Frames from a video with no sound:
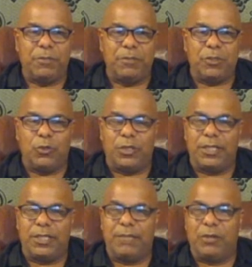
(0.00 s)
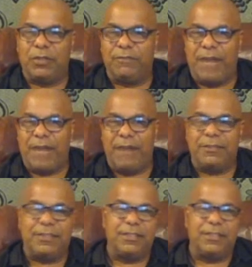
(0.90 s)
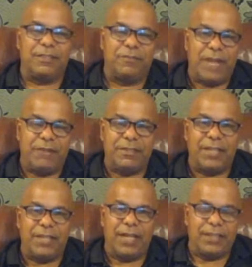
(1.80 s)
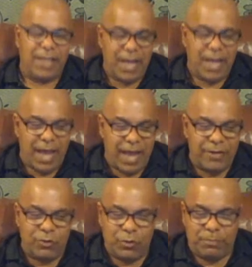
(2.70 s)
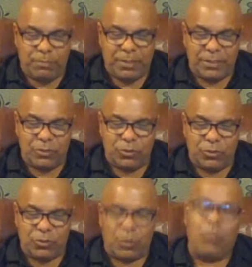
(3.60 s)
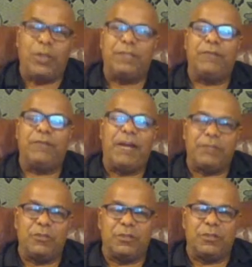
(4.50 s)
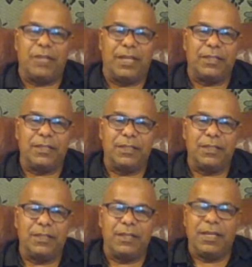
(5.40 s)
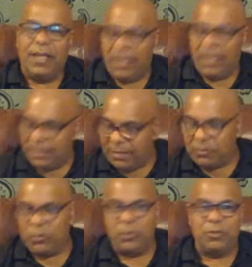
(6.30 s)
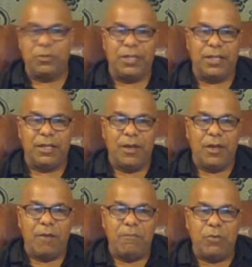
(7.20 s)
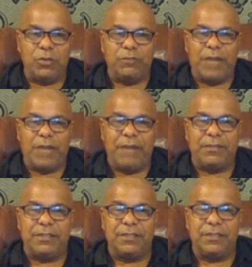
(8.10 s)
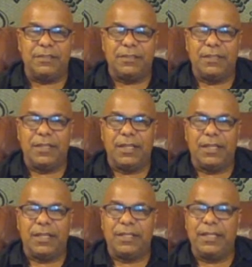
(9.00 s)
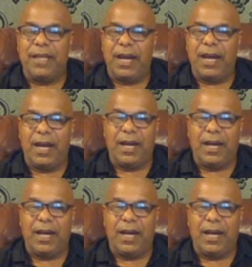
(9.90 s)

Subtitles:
talking about the virus this, the virus that, and nobody knows what a virus looks like. And as I'm showing you here, most viruses, they are